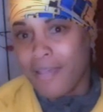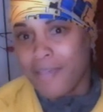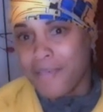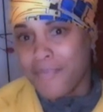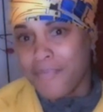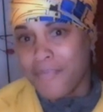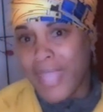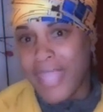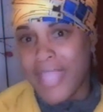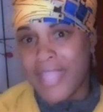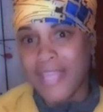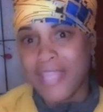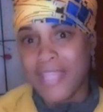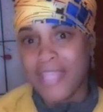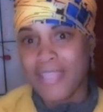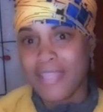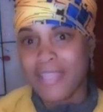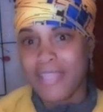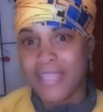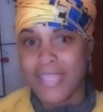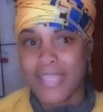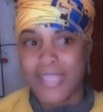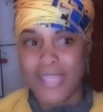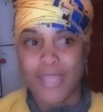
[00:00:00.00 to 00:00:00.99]

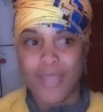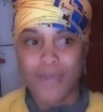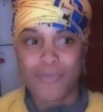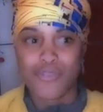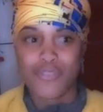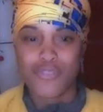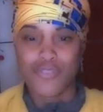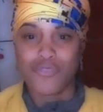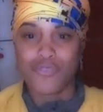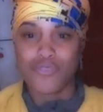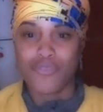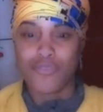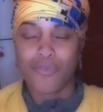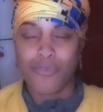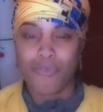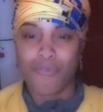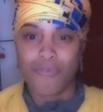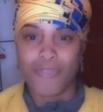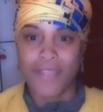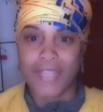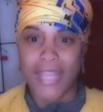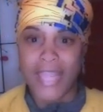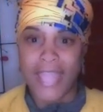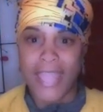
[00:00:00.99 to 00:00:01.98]
painting, it helps you
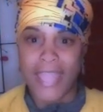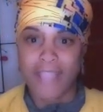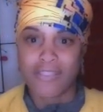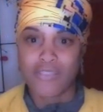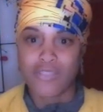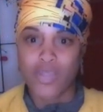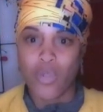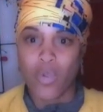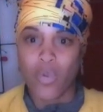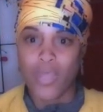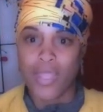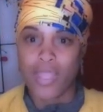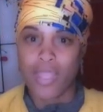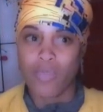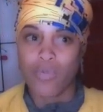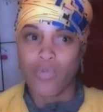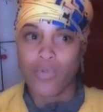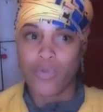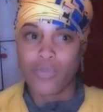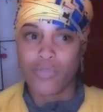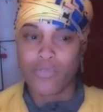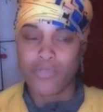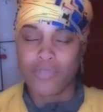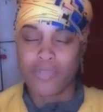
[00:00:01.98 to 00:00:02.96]
relax, go
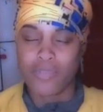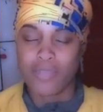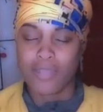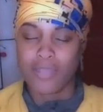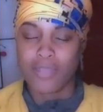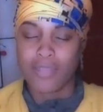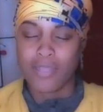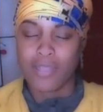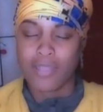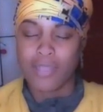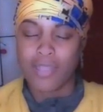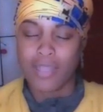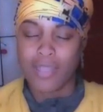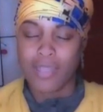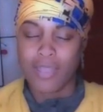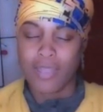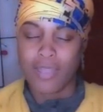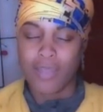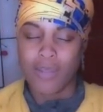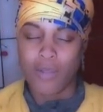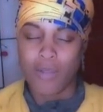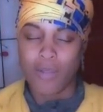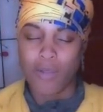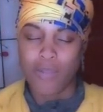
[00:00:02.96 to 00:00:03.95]
inward,
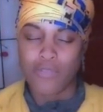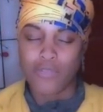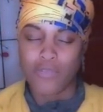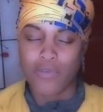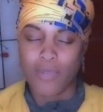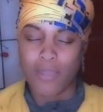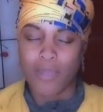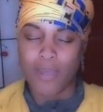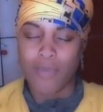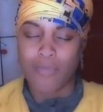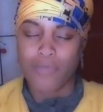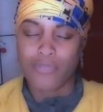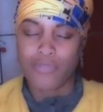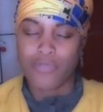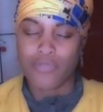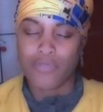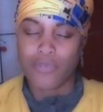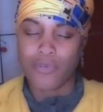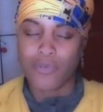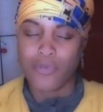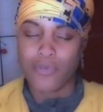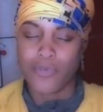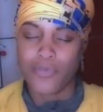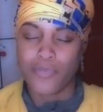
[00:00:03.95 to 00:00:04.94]
and it also helps
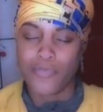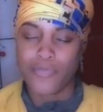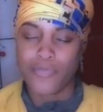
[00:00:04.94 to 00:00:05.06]
you